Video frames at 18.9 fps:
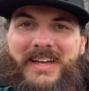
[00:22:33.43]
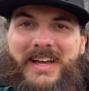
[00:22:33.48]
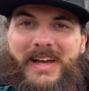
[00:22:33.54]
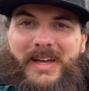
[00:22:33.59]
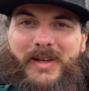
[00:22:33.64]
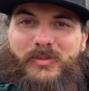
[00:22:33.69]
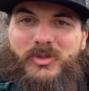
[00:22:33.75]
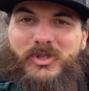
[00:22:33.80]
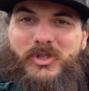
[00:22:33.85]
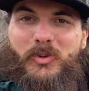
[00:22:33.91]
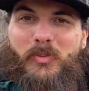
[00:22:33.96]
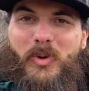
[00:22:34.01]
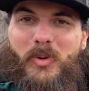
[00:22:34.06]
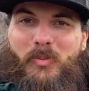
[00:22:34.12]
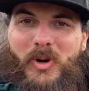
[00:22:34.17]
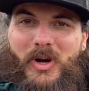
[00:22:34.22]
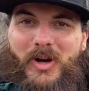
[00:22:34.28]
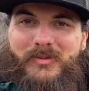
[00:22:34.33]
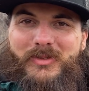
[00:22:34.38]
I am super
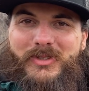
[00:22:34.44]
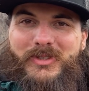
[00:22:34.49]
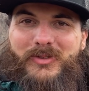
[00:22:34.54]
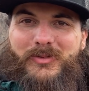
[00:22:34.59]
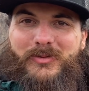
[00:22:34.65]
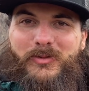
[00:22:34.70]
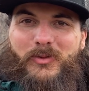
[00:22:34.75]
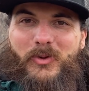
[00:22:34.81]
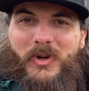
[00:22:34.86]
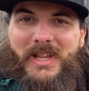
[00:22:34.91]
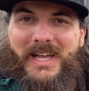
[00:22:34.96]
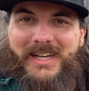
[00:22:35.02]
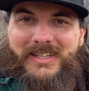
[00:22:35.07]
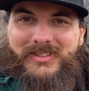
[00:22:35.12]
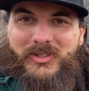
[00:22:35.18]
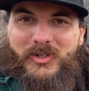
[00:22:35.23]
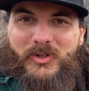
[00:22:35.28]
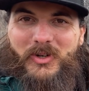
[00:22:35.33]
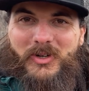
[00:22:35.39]
pumped for that
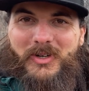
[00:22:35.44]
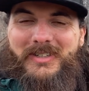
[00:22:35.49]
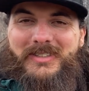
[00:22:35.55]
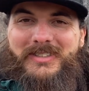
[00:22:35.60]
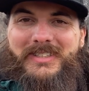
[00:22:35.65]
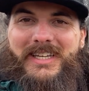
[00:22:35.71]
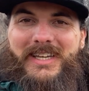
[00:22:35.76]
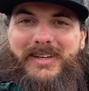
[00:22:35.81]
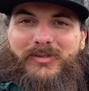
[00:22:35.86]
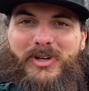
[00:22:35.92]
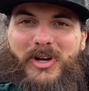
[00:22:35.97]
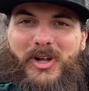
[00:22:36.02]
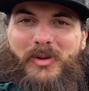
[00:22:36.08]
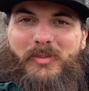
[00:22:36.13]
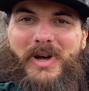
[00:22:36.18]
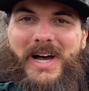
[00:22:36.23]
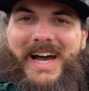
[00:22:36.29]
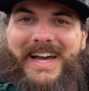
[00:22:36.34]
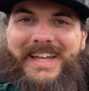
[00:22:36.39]
tour to give y'all a
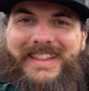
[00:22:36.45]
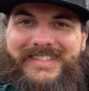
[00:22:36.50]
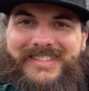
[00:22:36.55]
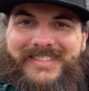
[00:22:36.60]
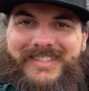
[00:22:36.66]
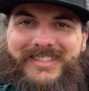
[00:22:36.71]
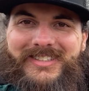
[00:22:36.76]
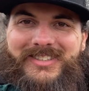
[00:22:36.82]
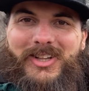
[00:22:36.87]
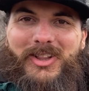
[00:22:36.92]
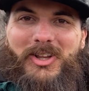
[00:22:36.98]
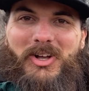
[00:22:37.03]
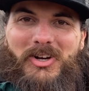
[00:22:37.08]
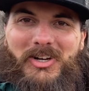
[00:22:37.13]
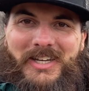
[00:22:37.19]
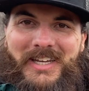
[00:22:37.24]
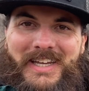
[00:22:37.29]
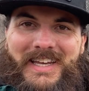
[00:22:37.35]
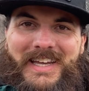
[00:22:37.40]
behind the scenes
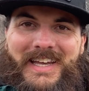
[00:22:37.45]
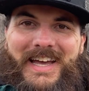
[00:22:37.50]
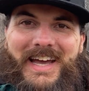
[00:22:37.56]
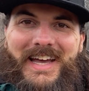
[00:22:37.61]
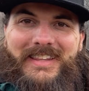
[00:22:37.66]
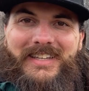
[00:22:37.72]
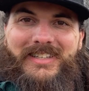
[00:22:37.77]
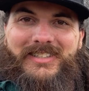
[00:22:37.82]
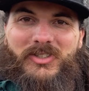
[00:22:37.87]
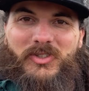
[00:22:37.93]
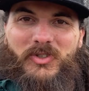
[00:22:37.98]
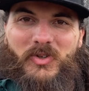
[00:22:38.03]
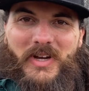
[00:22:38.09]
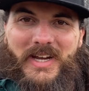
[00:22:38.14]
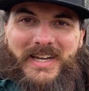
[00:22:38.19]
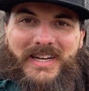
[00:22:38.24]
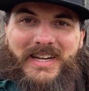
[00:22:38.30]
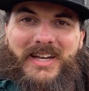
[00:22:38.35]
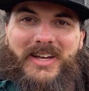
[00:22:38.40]
look at this
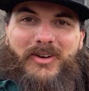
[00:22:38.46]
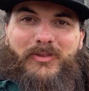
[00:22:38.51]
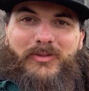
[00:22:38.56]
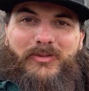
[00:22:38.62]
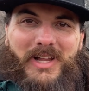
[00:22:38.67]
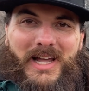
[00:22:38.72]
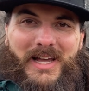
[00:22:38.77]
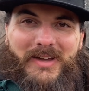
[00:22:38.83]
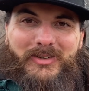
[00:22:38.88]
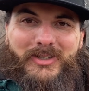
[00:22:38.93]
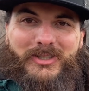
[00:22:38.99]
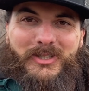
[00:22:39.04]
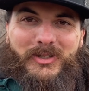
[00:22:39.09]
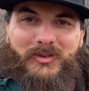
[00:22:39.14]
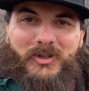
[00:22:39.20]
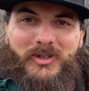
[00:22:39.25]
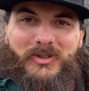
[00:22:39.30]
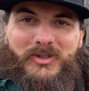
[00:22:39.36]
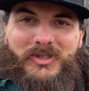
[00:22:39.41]
great fly fishing
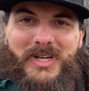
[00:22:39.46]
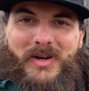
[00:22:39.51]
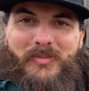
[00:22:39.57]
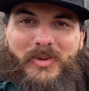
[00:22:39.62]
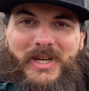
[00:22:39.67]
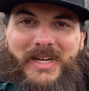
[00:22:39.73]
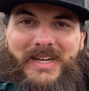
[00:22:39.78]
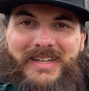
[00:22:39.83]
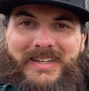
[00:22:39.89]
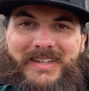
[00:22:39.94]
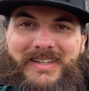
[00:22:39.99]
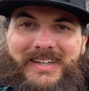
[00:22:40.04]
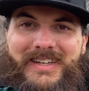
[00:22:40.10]
reels company.